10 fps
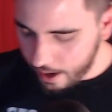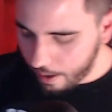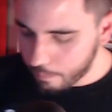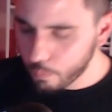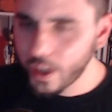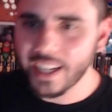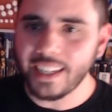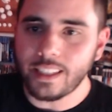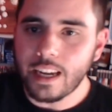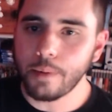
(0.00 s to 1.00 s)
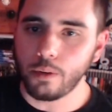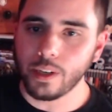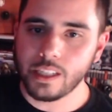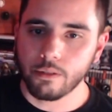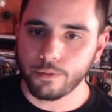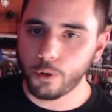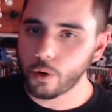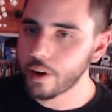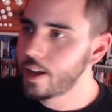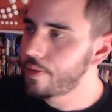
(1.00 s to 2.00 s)
What can I say about Resident Evil
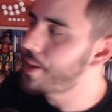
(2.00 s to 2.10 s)
4